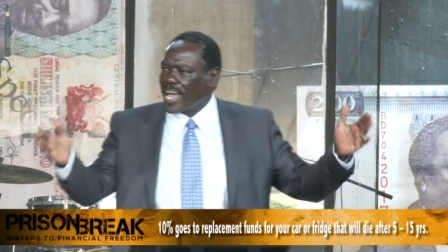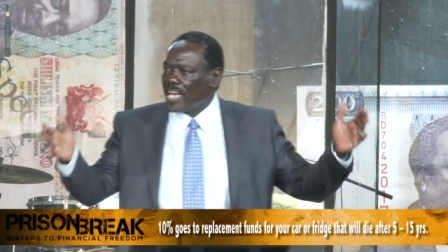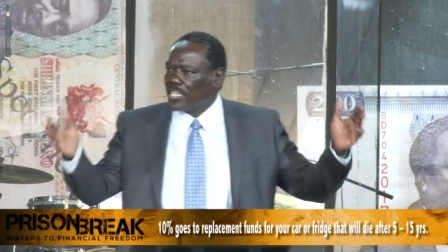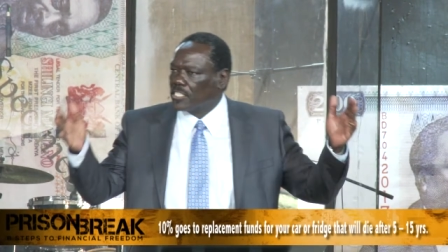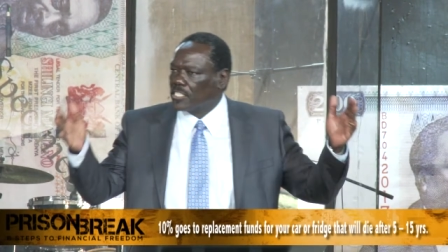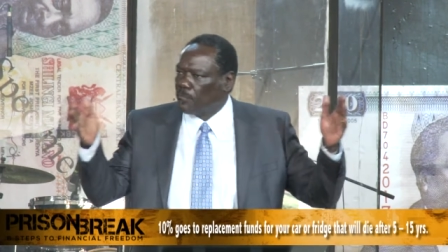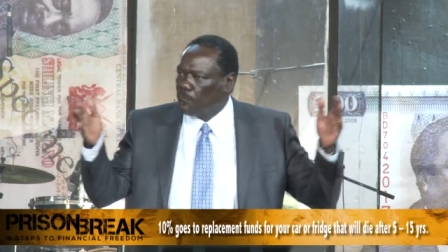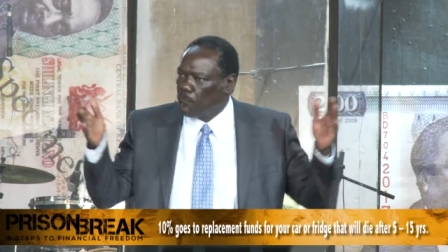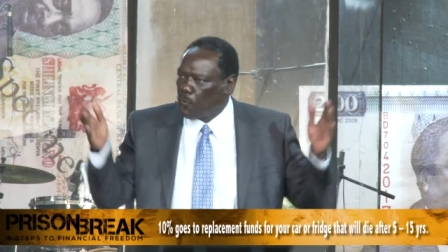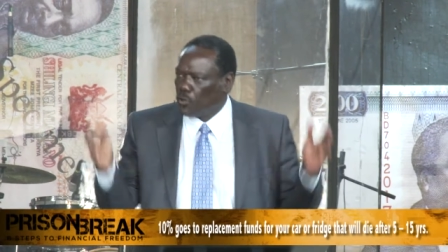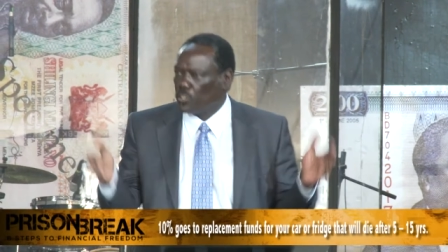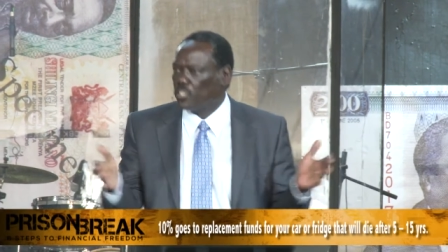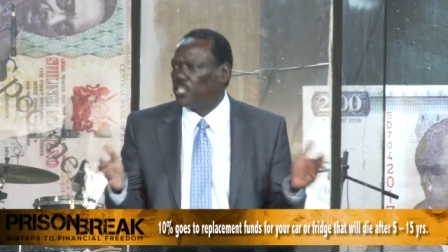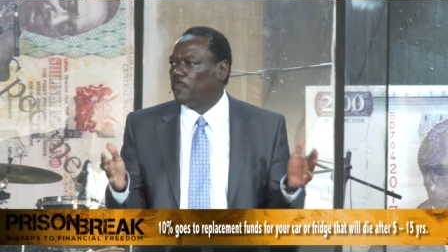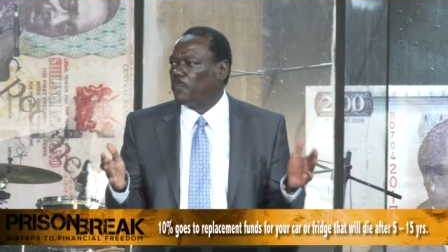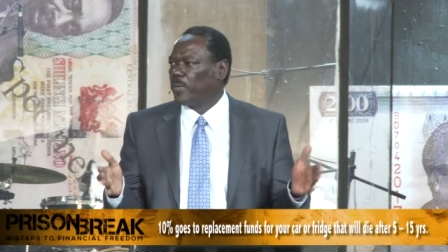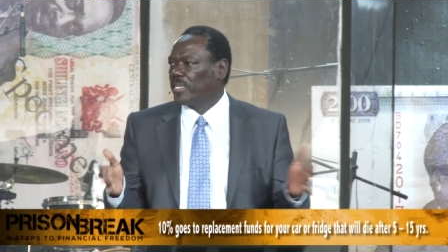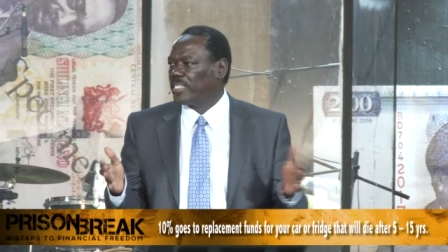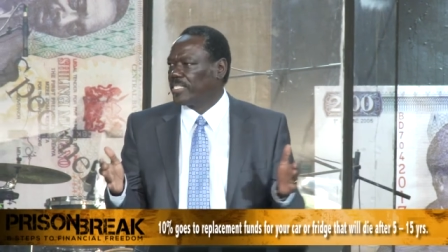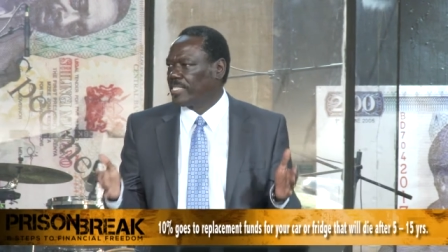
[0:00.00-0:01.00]
that's
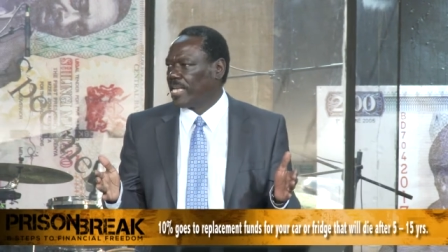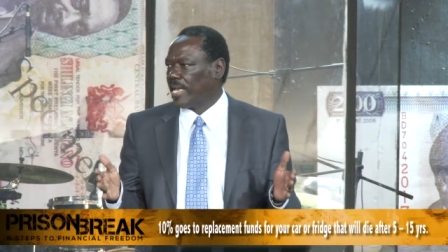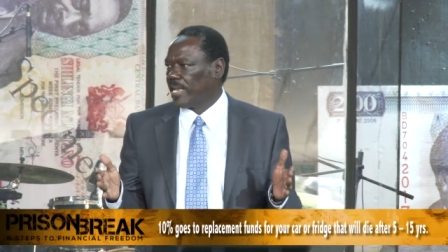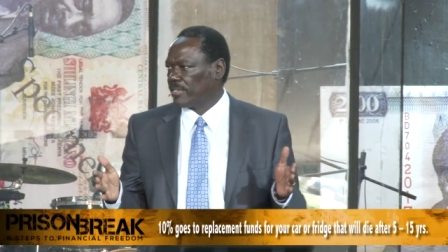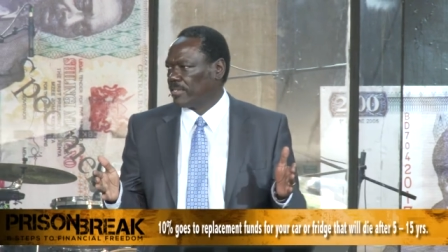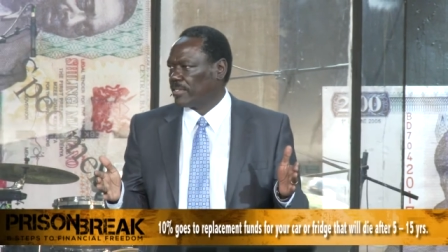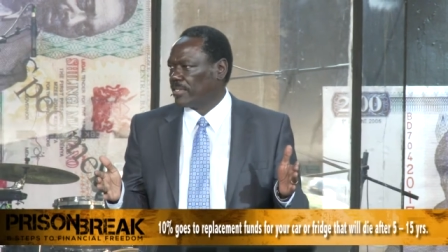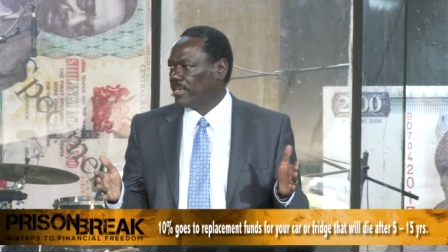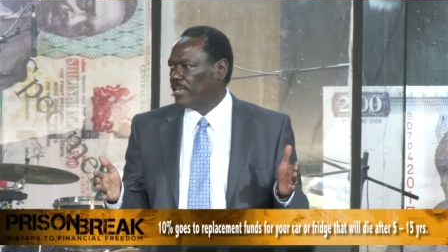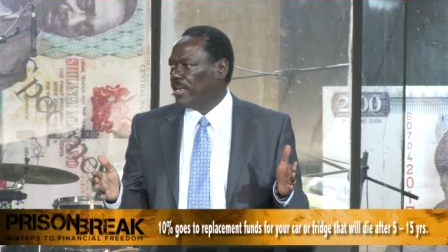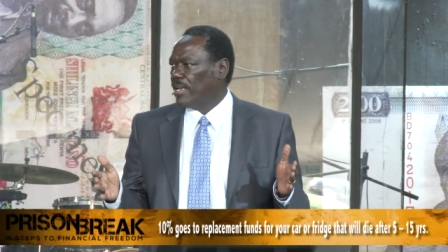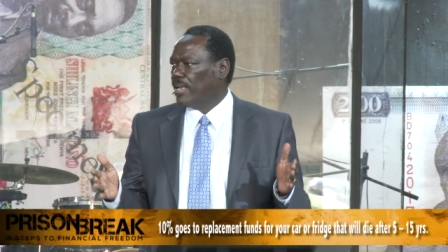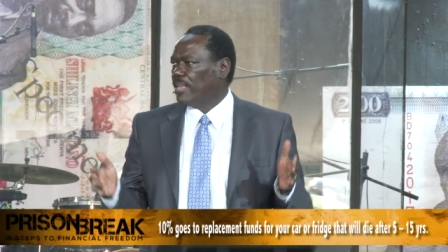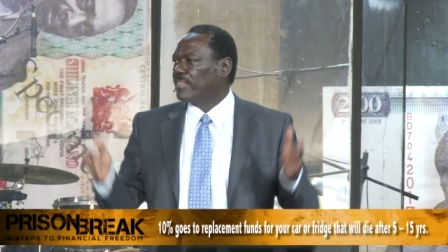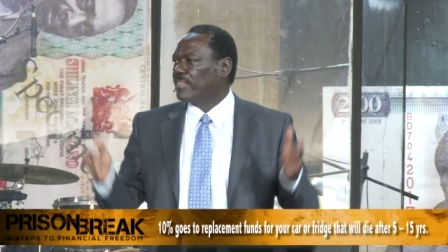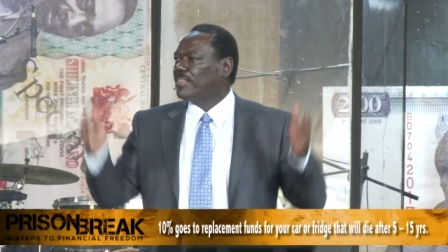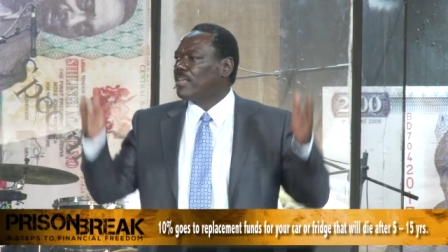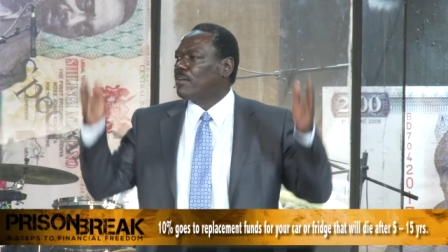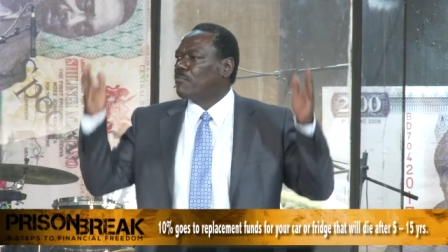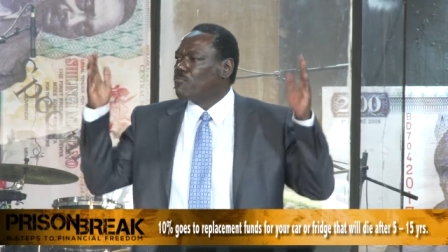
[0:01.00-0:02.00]
40%.
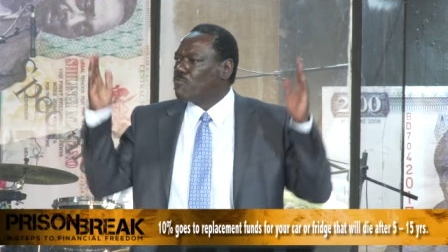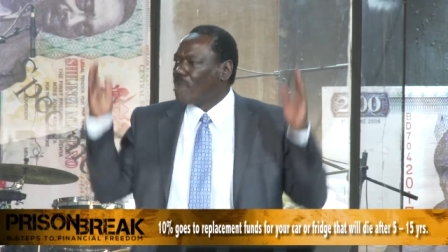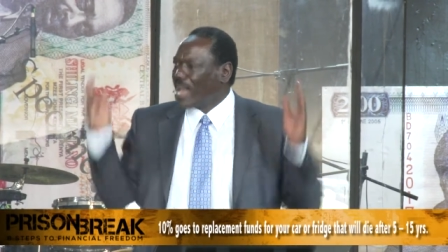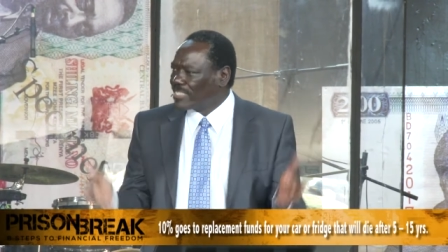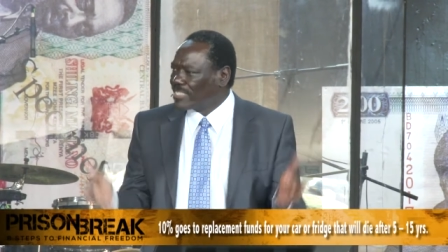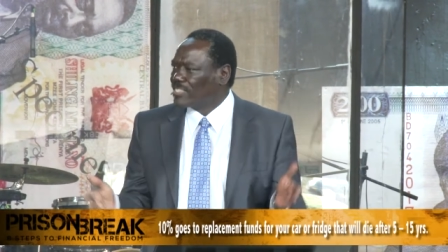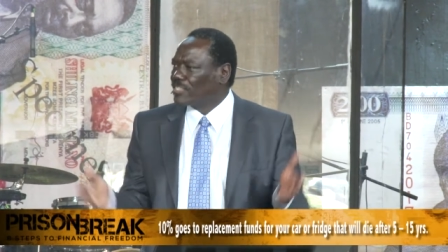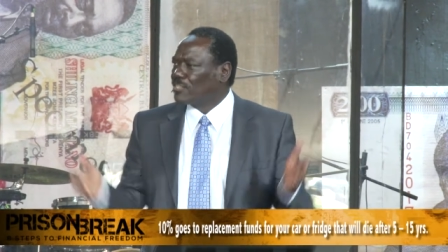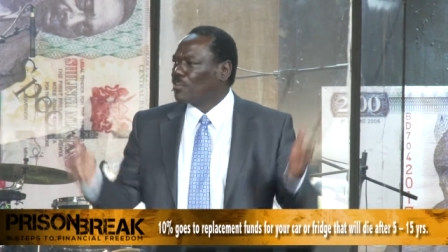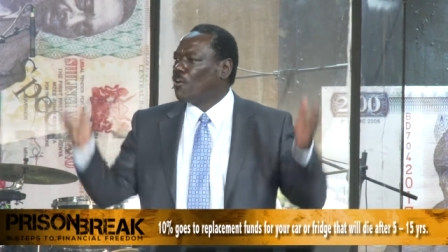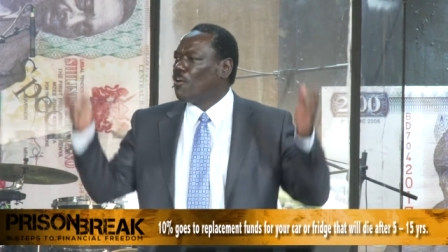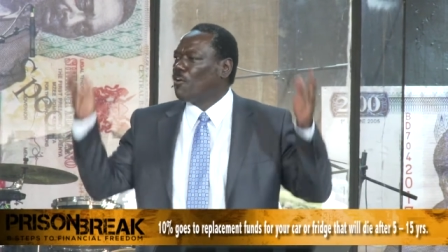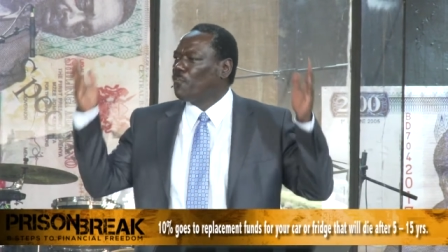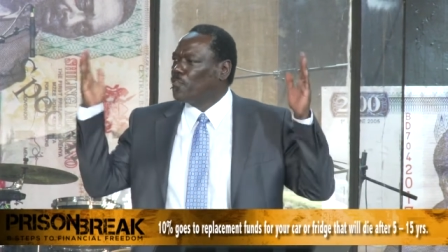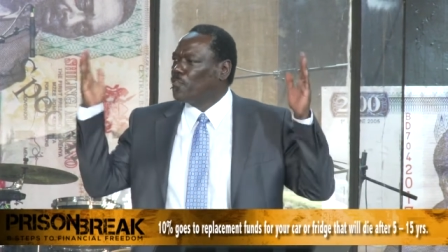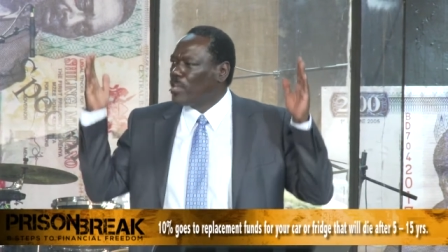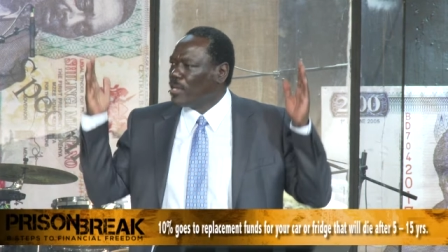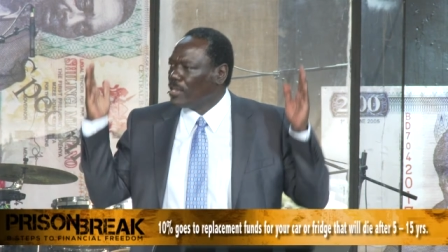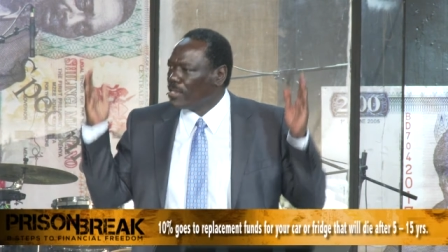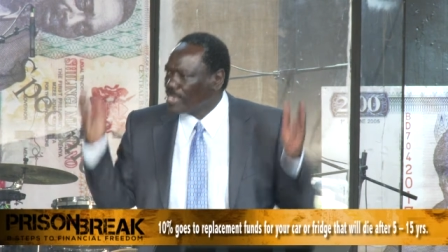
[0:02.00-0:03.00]
The rest
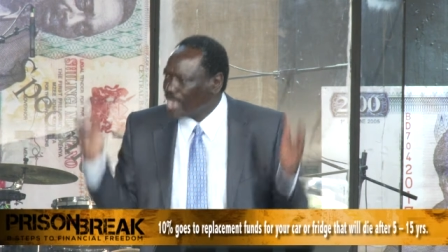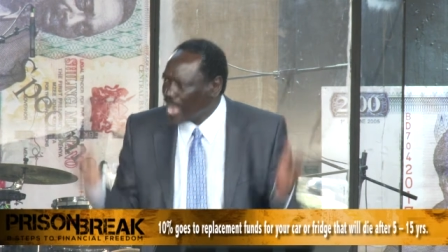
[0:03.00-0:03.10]
of your